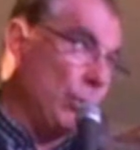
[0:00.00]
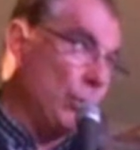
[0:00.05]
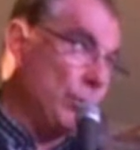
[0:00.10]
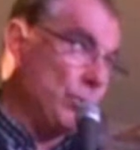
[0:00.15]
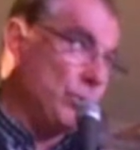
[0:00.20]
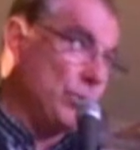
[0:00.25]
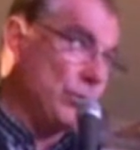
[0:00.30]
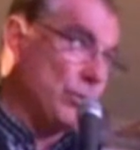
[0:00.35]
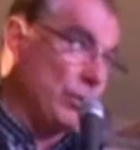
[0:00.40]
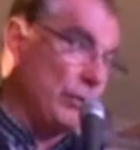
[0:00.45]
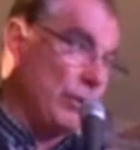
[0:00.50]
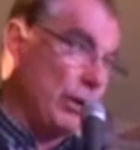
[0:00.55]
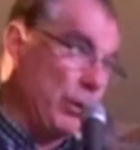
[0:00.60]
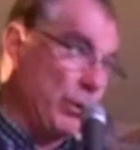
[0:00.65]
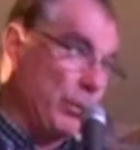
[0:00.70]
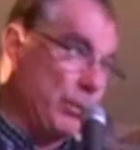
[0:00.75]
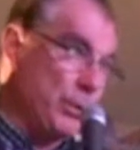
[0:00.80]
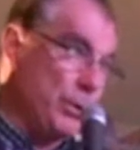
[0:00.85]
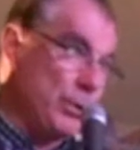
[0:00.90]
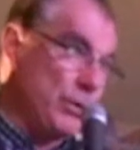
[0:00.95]
who's the sort of
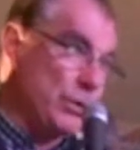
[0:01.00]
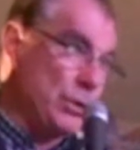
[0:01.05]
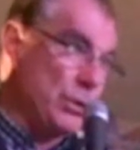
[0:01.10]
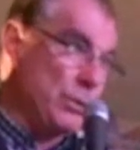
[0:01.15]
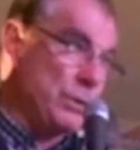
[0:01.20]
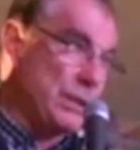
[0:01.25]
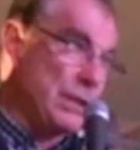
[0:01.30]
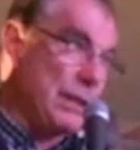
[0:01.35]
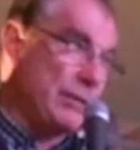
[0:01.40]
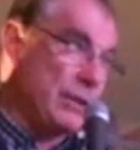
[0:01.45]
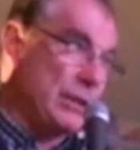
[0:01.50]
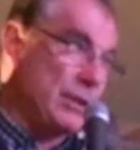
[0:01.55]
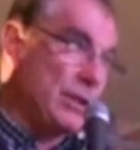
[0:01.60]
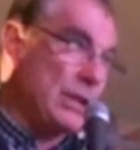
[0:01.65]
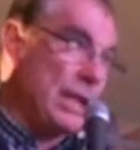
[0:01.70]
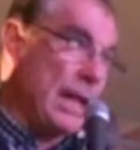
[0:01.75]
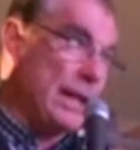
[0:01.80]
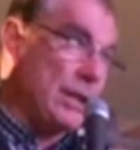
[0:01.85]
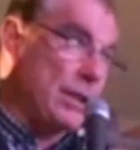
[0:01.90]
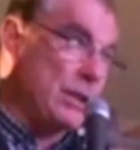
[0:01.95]
health person who was given a
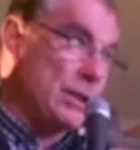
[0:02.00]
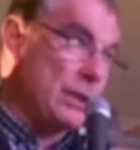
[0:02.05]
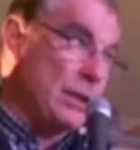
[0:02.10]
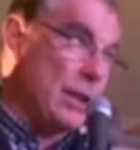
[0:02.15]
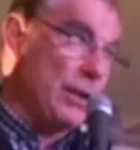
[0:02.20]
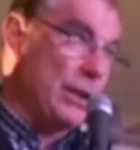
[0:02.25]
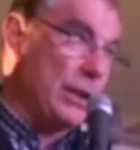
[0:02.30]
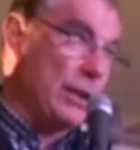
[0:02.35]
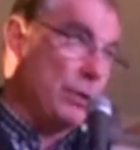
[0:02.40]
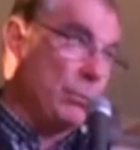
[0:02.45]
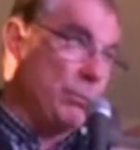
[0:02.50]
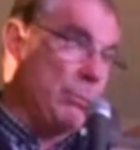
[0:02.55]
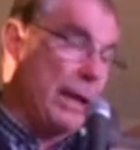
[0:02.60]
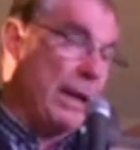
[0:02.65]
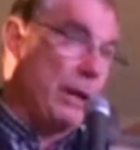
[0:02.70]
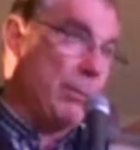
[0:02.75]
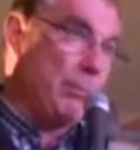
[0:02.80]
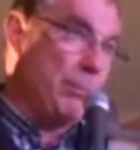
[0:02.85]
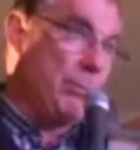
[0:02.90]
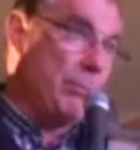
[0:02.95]
status so that he could
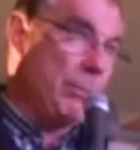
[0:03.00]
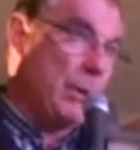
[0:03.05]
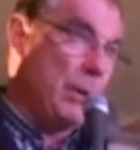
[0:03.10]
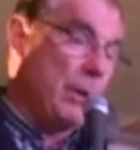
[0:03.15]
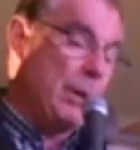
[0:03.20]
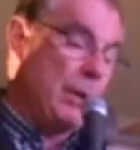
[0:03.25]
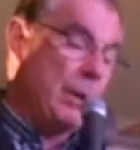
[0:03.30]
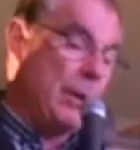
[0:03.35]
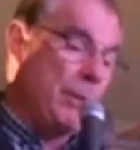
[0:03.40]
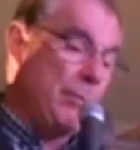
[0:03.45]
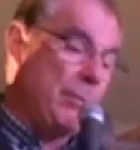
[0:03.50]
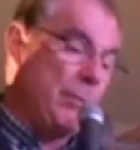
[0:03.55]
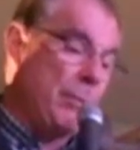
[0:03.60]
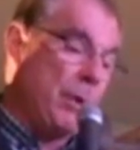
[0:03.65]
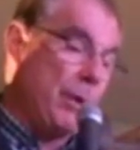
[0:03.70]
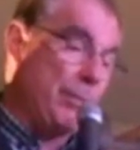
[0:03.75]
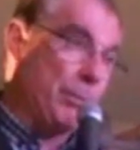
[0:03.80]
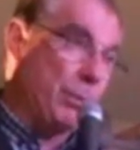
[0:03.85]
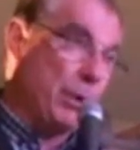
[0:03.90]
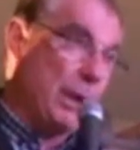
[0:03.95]
make
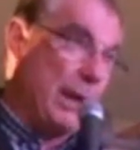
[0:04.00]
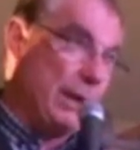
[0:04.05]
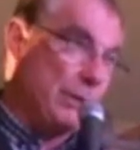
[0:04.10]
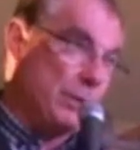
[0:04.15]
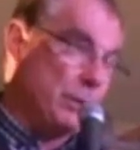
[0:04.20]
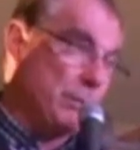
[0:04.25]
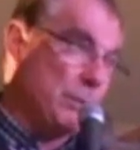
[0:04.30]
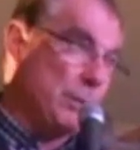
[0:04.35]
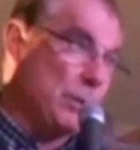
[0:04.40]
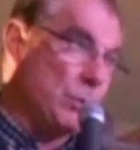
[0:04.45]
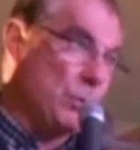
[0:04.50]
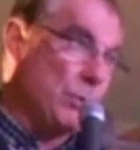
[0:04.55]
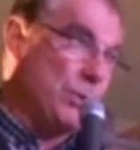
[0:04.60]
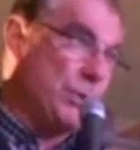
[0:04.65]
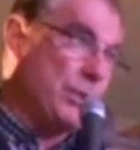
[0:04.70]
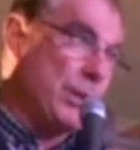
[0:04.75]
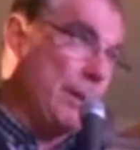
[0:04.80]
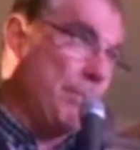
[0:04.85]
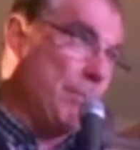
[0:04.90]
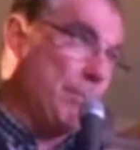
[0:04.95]
pronouncements
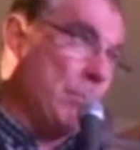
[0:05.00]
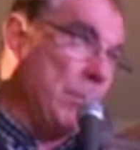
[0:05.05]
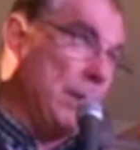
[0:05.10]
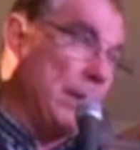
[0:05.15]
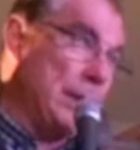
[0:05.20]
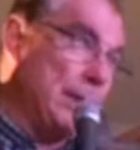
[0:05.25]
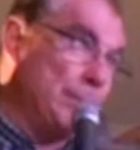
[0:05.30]
with some